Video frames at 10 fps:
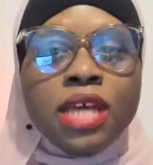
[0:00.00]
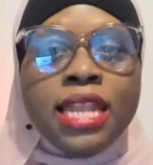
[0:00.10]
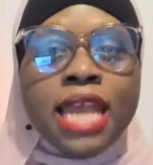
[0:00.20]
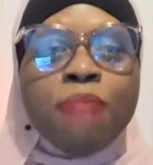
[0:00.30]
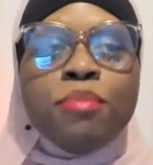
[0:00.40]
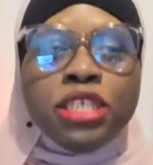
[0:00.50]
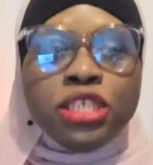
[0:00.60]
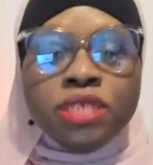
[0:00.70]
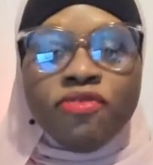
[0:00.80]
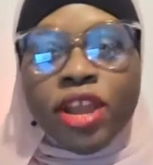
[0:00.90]
And that
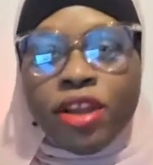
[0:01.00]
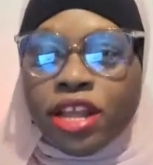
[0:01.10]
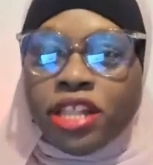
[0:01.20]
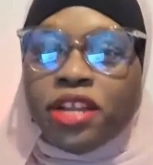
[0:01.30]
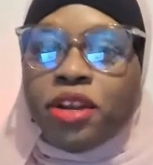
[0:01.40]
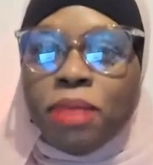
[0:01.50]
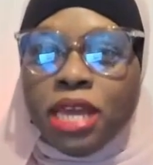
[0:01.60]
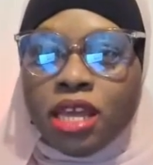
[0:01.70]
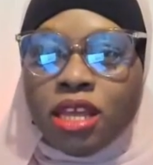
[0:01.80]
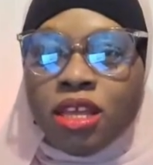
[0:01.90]
much is very clear to
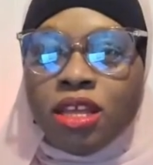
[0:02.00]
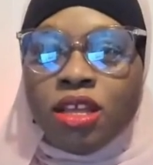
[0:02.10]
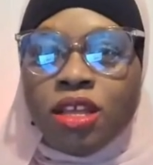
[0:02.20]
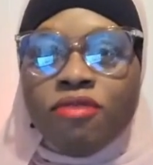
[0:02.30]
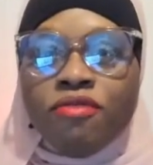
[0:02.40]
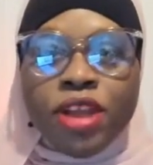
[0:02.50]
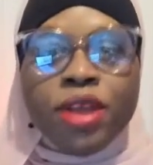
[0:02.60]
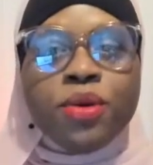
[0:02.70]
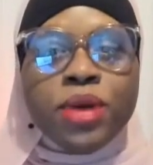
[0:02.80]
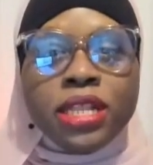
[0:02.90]
me.
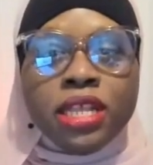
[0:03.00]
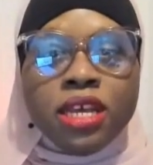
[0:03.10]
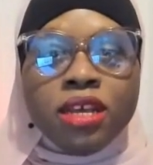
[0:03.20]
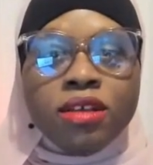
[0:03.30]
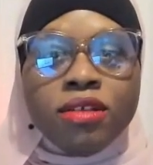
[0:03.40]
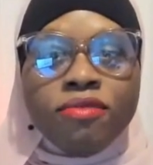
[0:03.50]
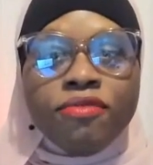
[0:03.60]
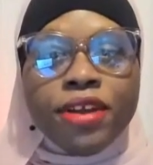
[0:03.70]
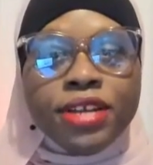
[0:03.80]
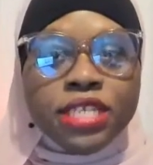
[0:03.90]
Very quickly.
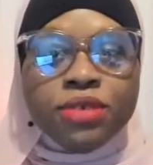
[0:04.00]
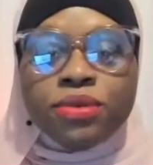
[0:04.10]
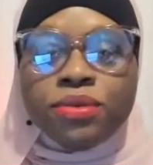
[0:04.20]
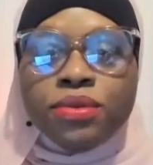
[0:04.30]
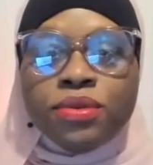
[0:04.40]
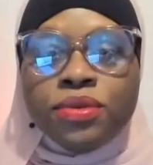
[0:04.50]
Very soon.